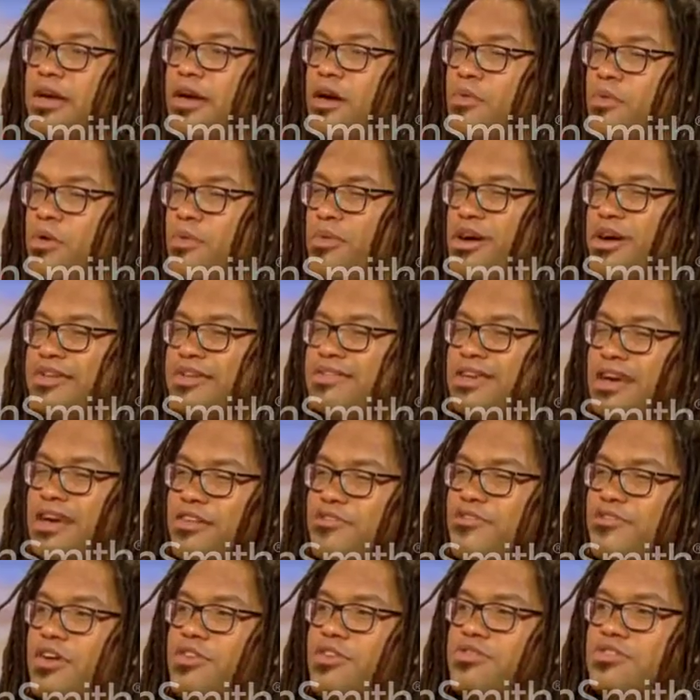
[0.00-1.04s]
what we're asking our
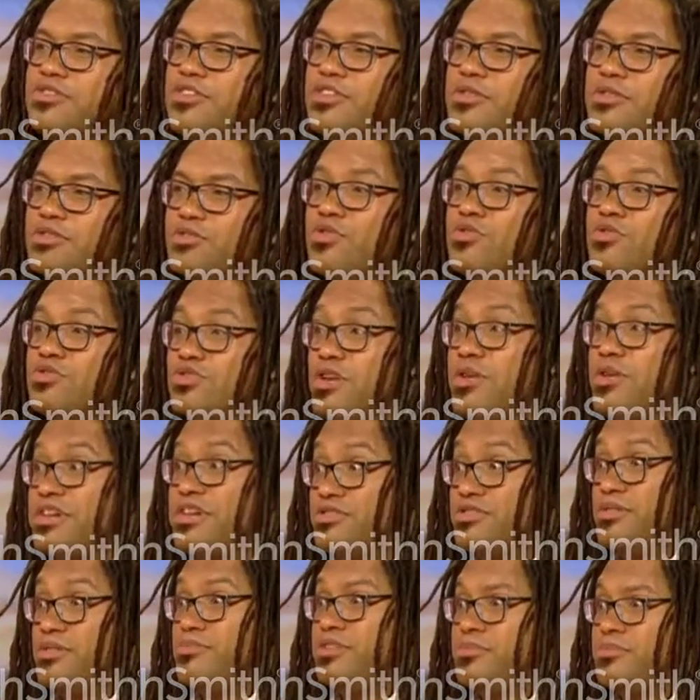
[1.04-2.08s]
phones to do is also
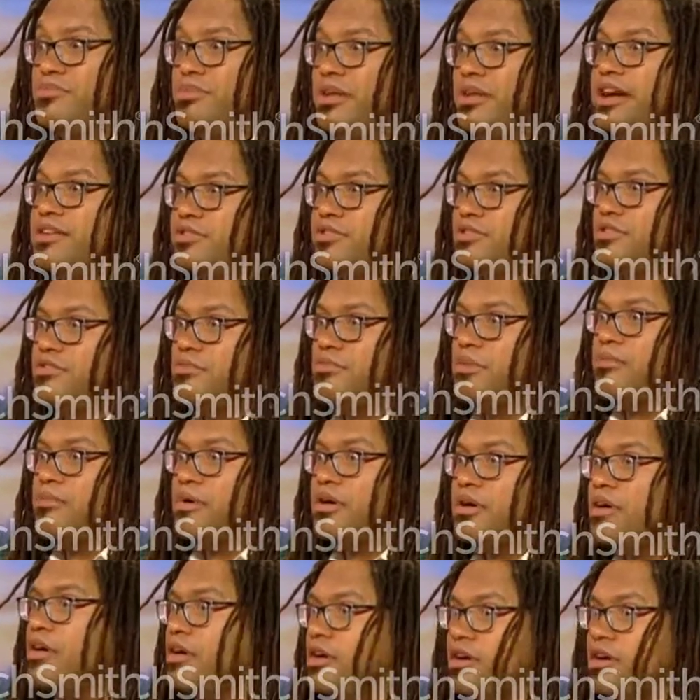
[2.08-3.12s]
extremely complex. You've got to
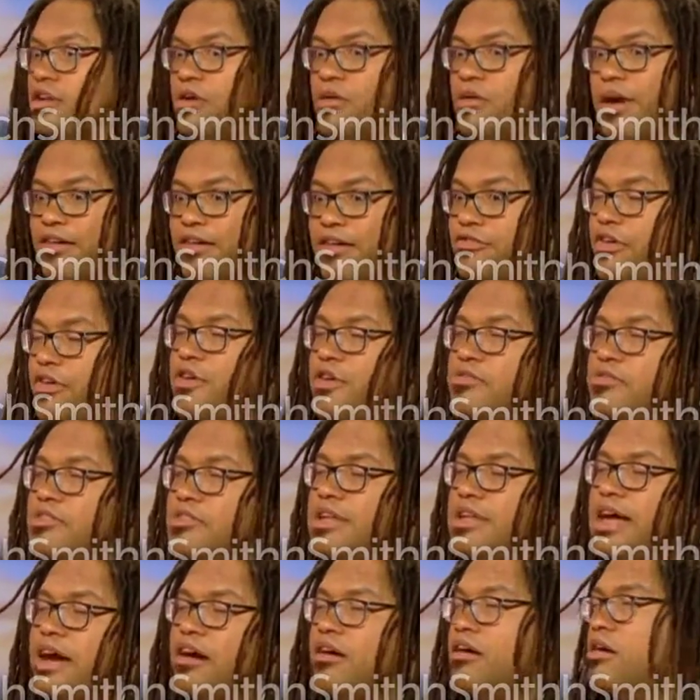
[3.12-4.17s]
remember, our phones are
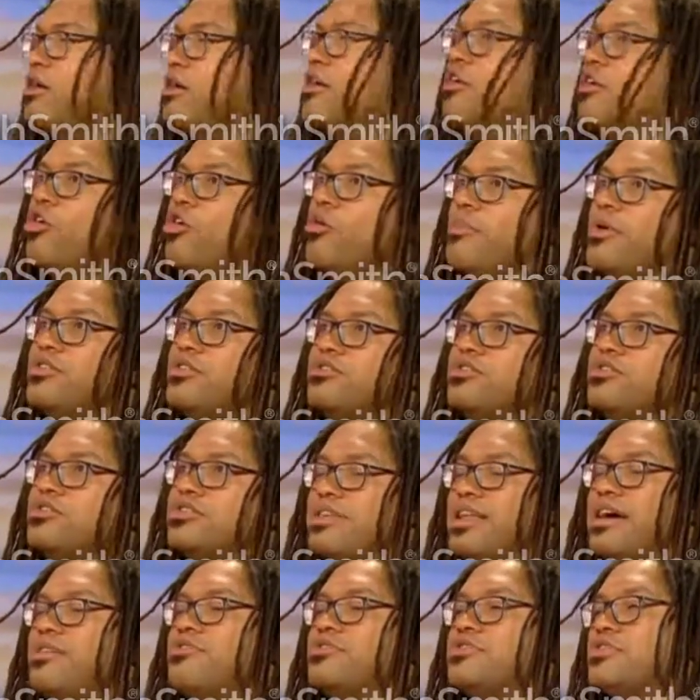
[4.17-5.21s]
now almost as
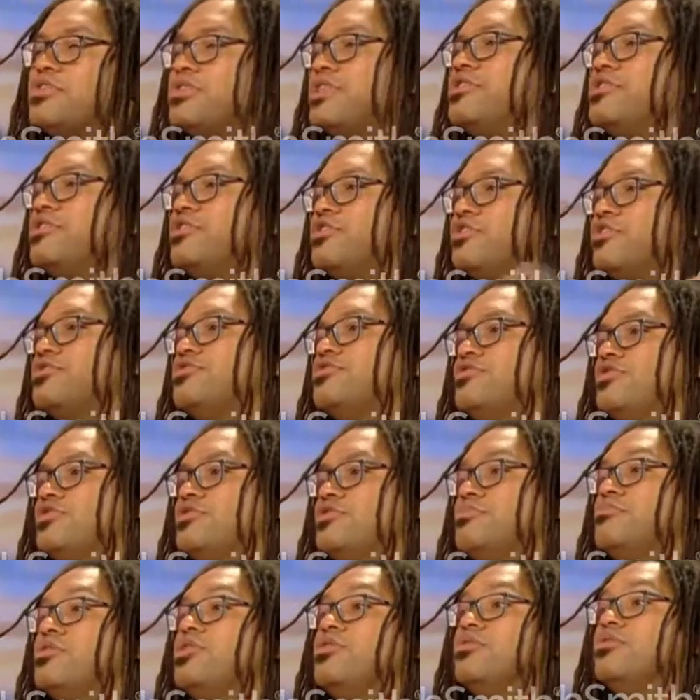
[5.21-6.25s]
clever as the thing that got us to
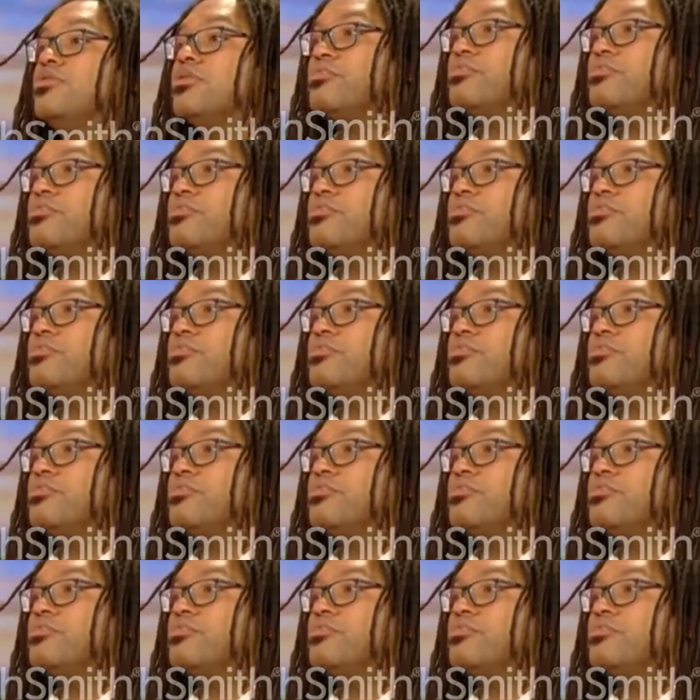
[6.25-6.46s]
the moon and